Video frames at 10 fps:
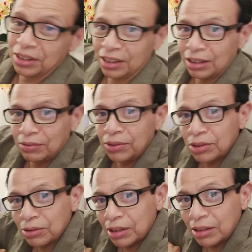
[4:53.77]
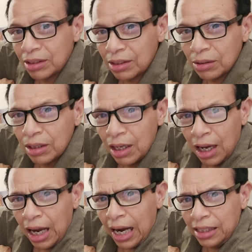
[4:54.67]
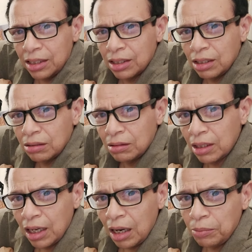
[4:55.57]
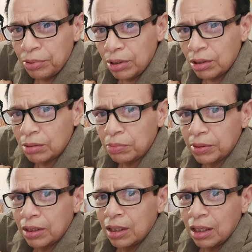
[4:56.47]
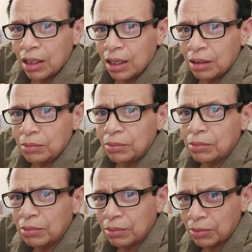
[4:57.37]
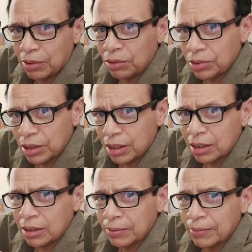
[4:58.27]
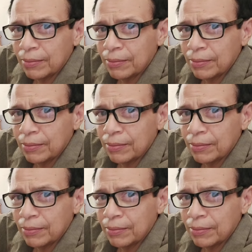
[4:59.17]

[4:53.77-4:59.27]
predicting the future i just know i just know i'm pretty good um, with those things